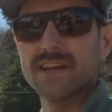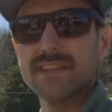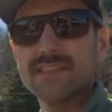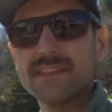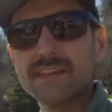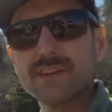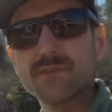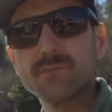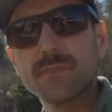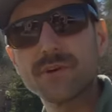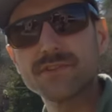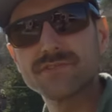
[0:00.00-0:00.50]
I
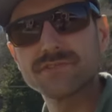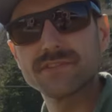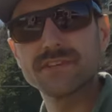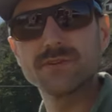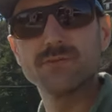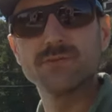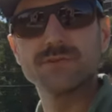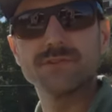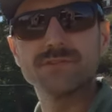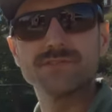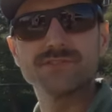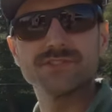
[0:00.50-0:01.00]
think
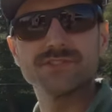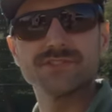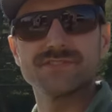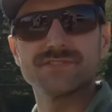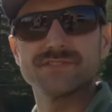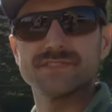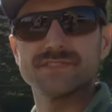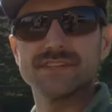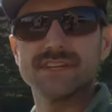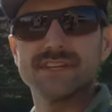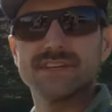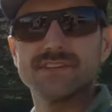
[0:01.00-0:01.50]
mostly we'll
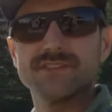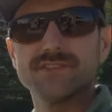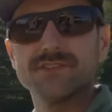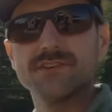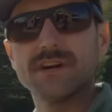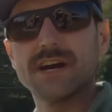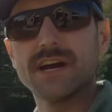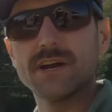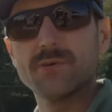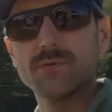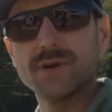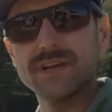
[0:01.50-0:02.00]
just uh, do
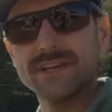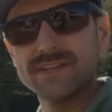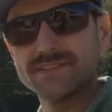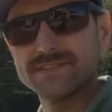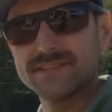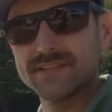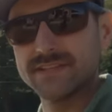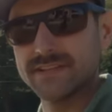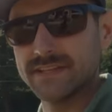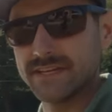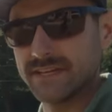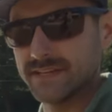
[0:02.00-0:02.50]
highways,
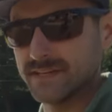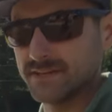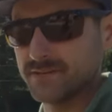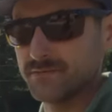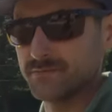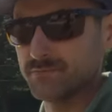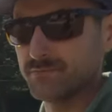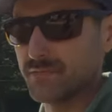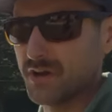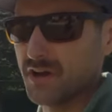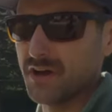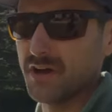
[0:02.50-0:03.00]
and
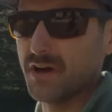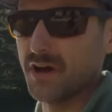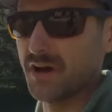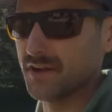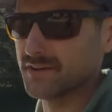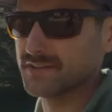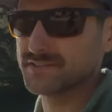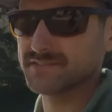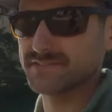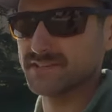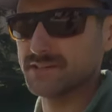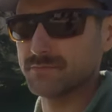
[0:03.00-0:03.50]
then
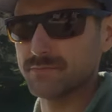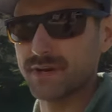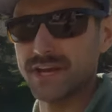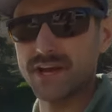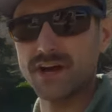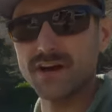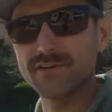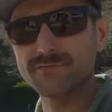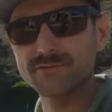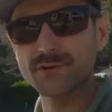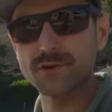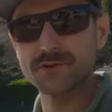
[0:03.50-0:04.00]
honestly, my
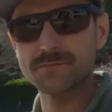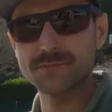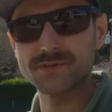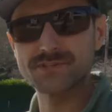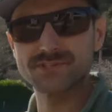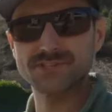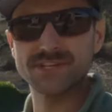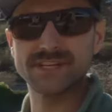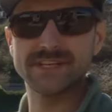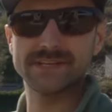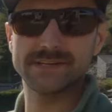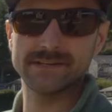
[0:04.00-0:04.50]
off road
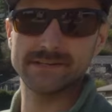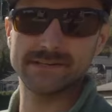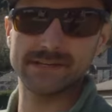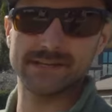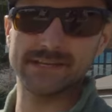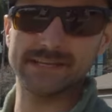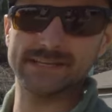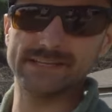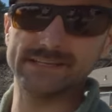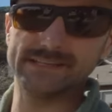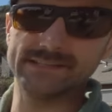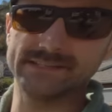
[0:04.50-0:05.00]
machine
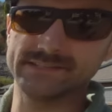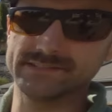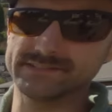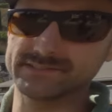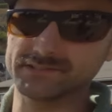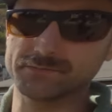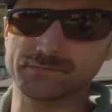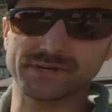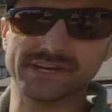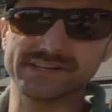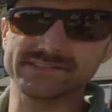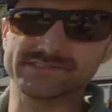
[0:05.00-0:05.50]
is
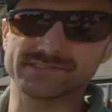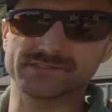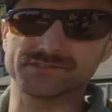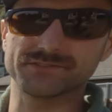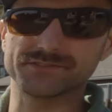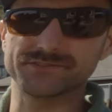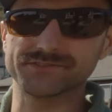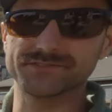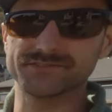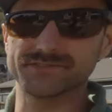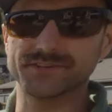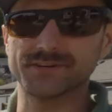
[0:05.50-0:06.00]
a
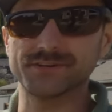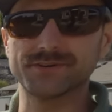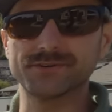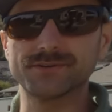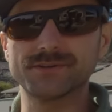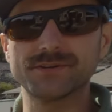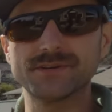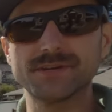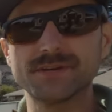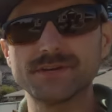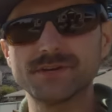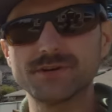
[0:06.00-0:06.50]
bicycle. So
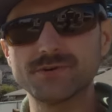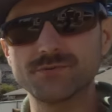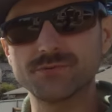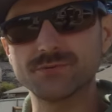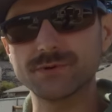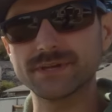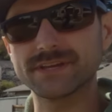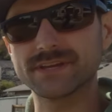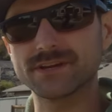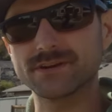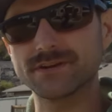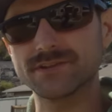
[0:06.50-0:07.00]

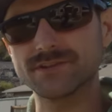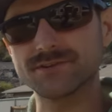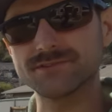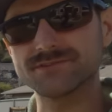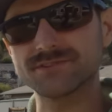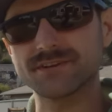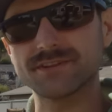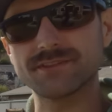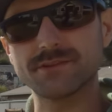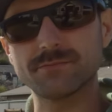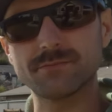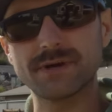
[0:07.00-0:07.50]
we carry
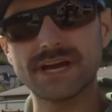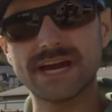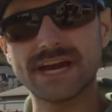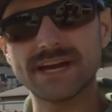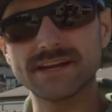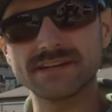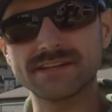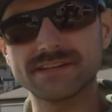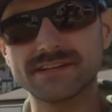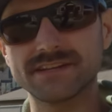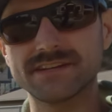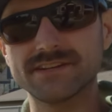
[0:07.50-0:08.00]
those on the
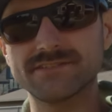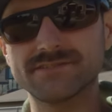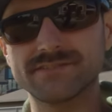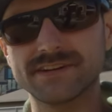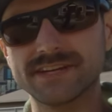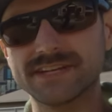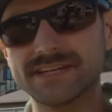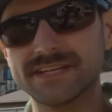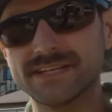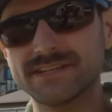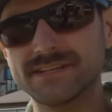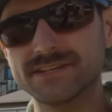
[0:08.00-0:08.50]
back, and if
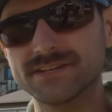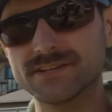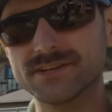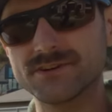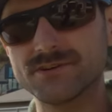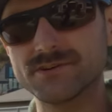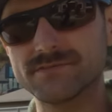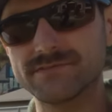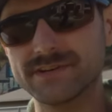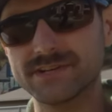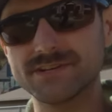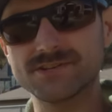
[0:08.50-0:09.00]
I need to
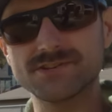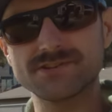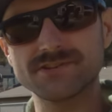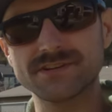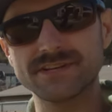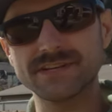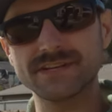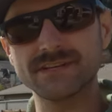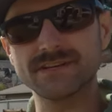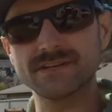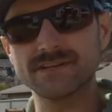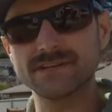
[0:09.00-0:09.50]
go
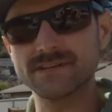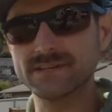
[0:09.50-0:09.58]
adventuring,